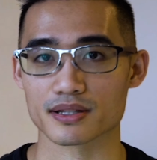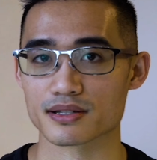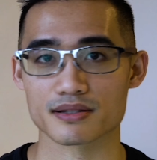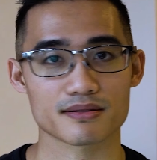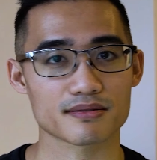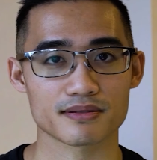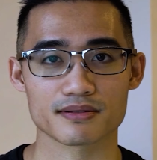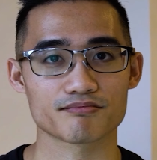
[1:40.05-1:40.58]

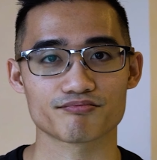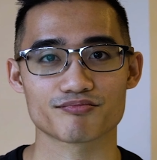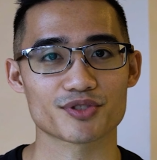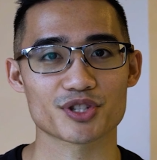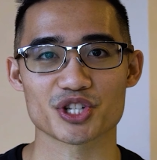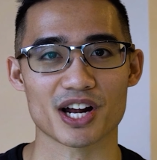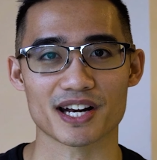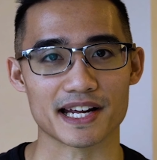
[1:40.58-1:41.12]
It's
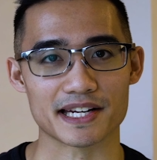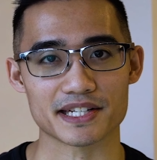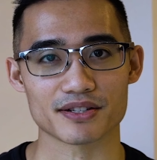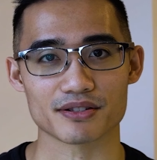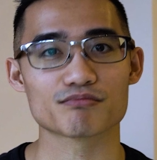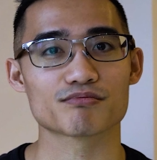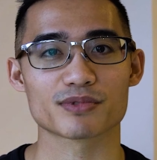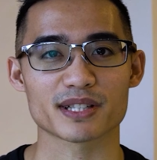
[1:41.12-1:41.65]
not
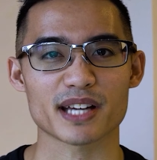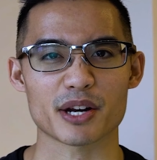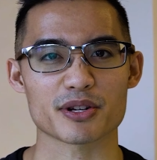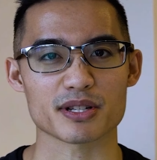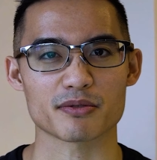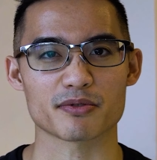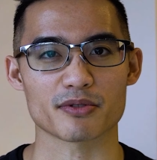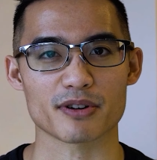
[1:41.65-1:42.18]
ideal. Get
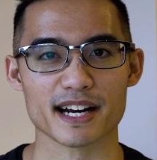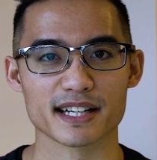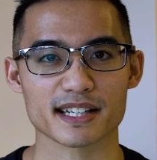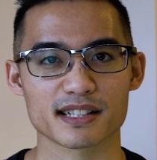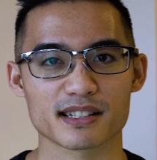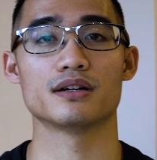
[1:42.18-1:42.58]
yourself a rack.